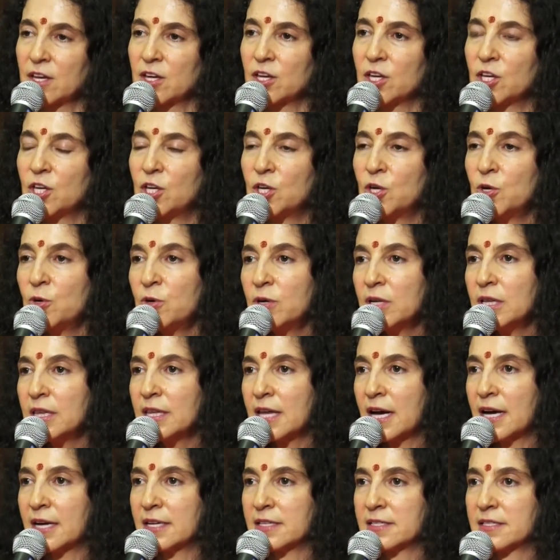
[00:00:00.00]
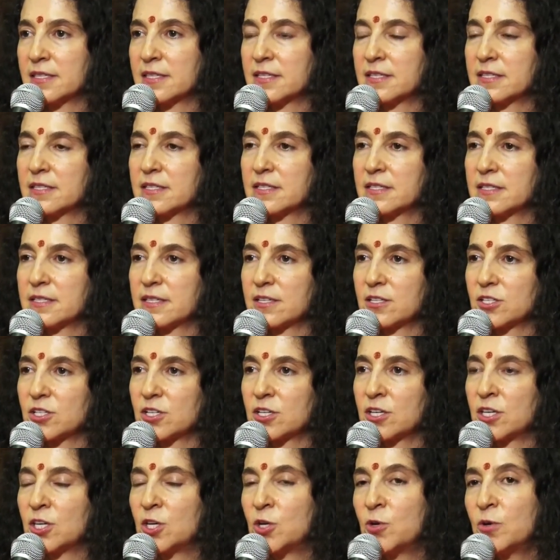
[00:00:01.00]
utilize this
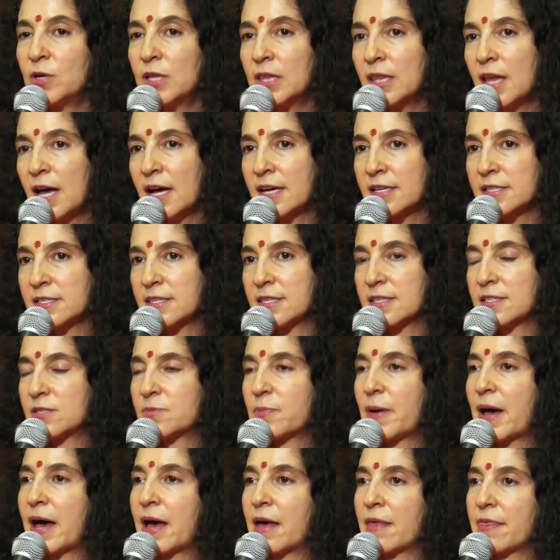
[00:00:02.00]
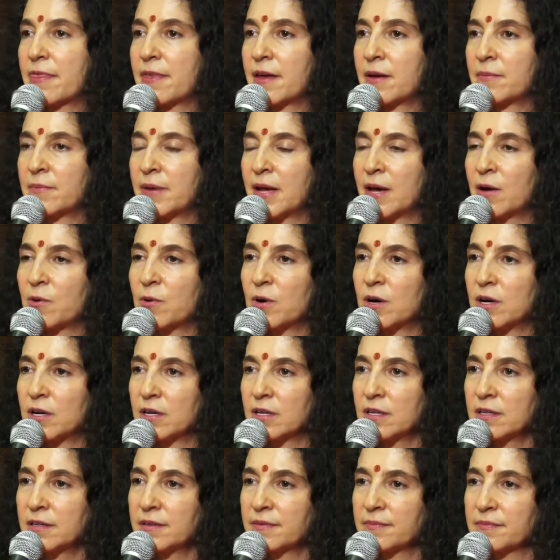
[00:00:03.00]
decision, utilize this path I'm now
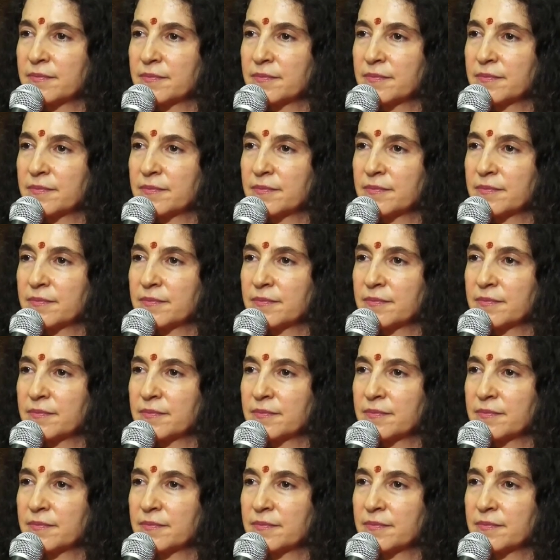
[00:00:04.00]
on